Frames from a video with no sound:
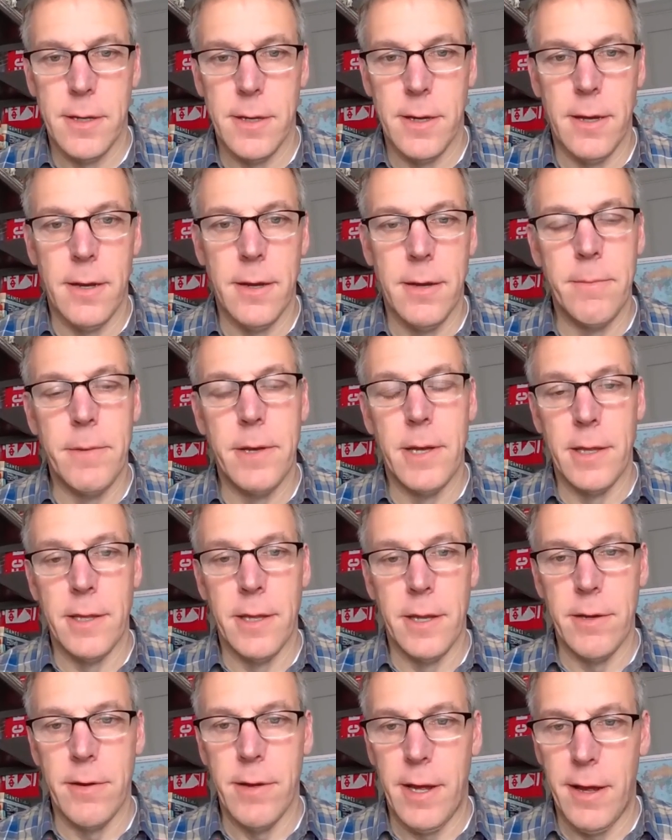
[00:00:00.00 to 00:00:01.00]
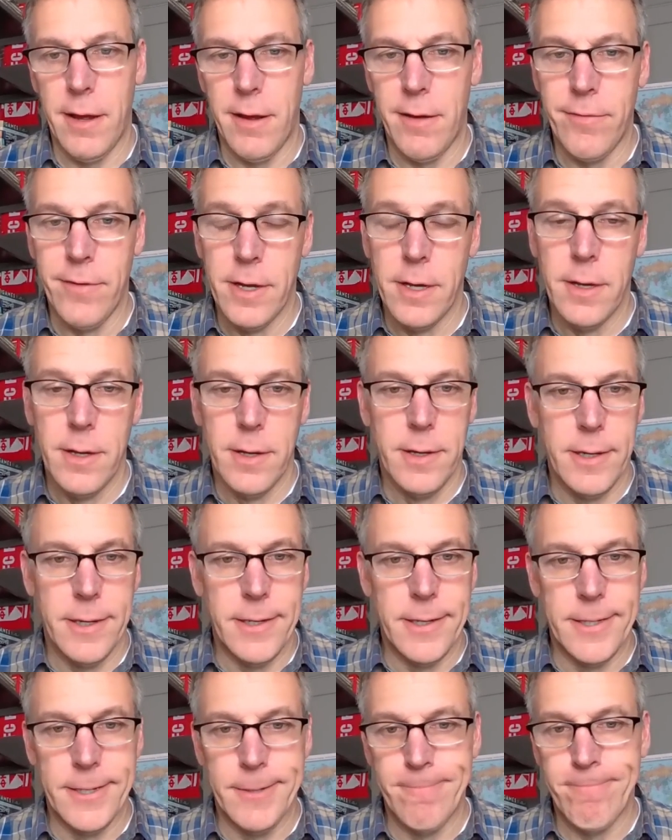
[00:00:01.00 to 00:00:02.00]
and then you have
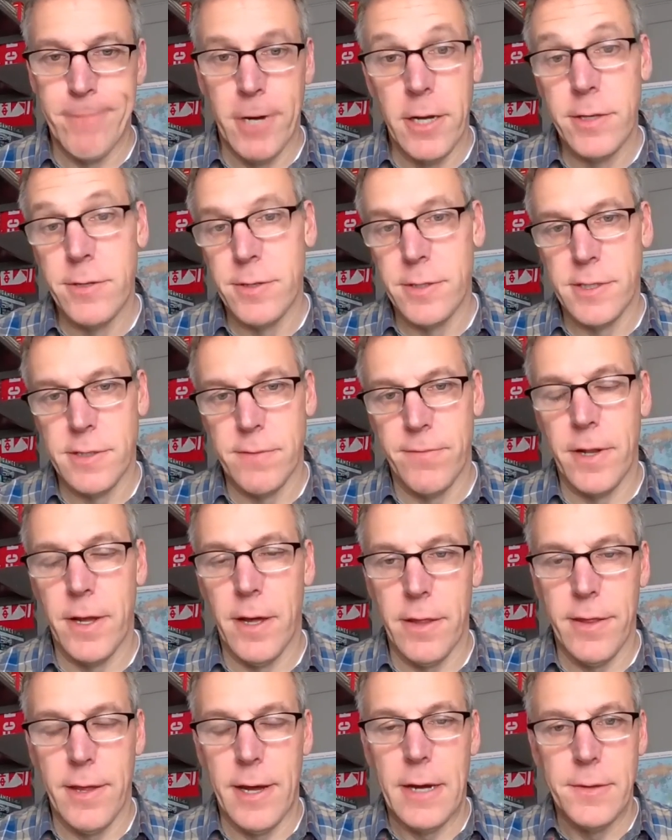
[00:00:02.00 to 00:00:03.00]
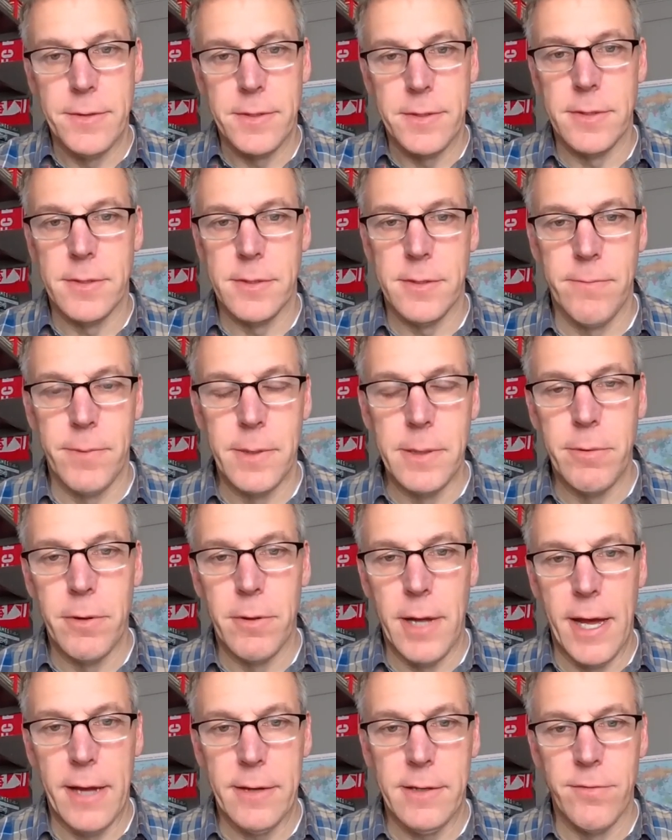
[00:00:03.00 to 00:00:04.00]
hundreds, if not thousands, of
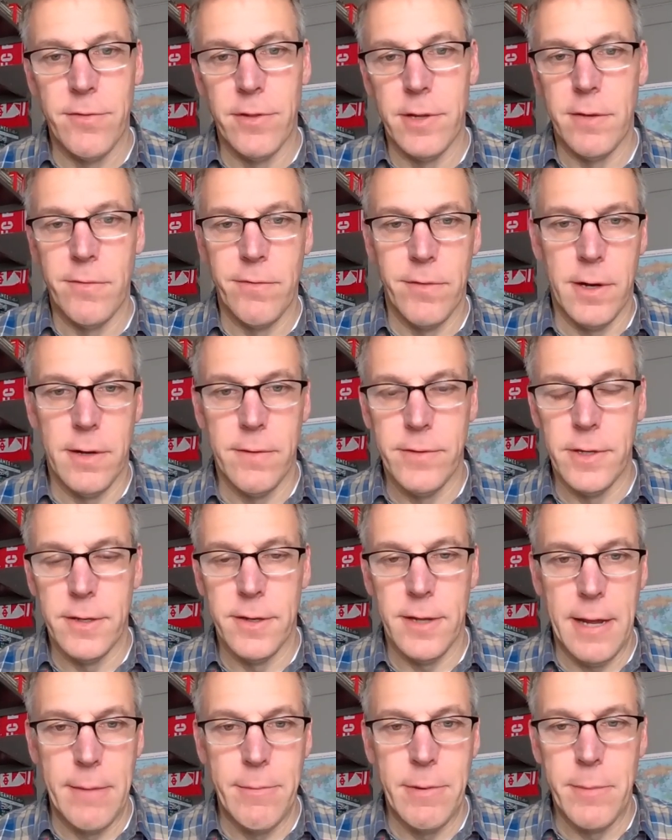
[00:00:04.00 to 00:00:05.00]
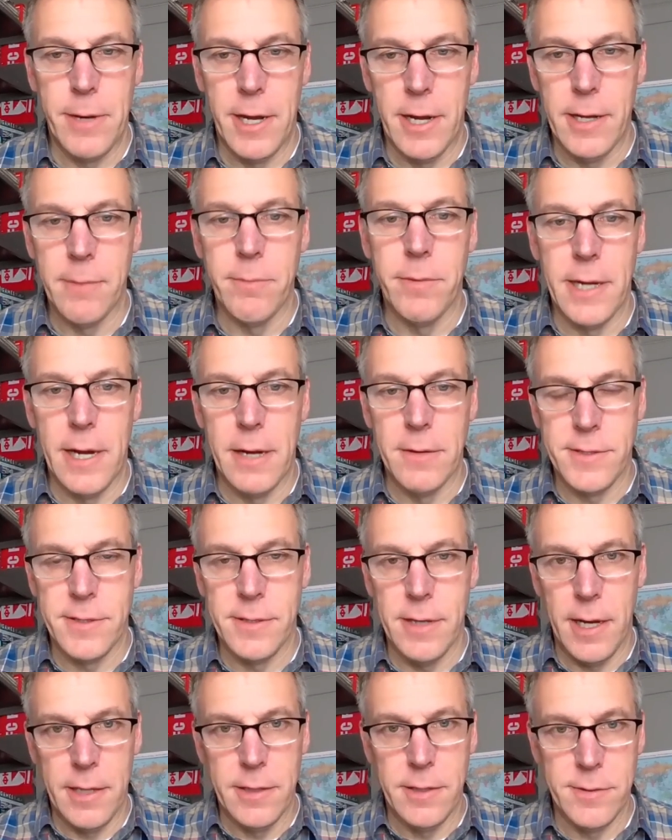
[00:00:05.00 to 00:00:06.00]
people actively involved in diamond mining, but
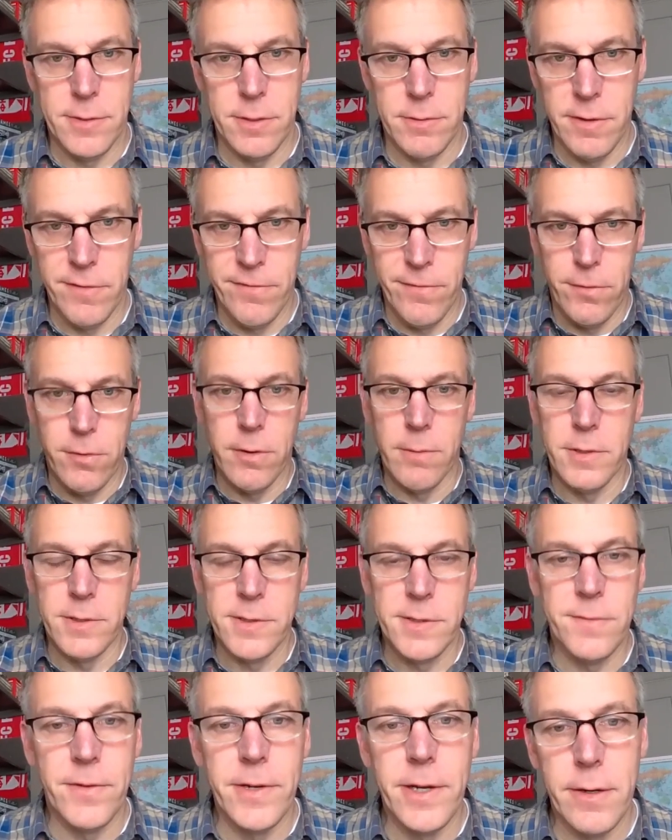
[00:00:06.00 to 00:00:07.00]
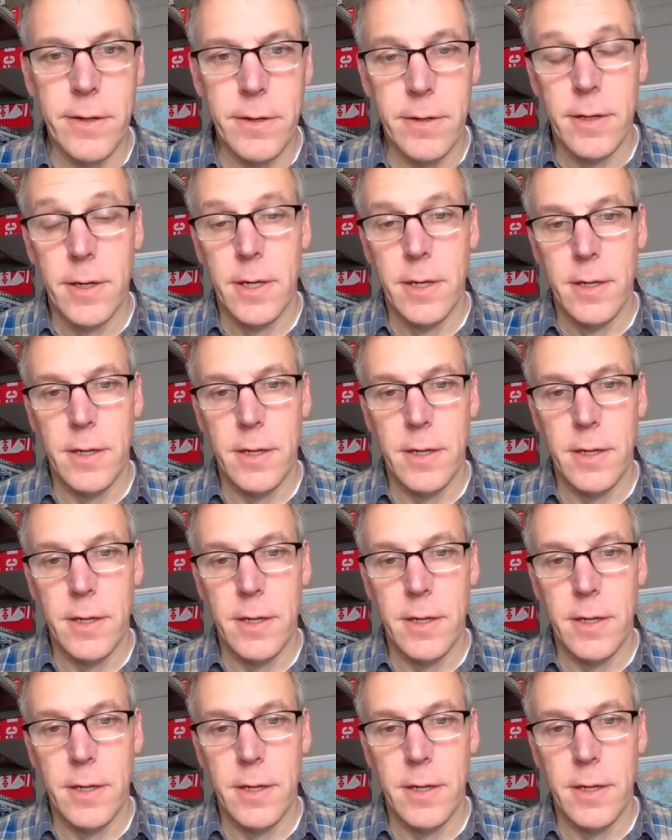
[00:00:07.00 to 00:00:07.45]
outside the sort of formal sphere.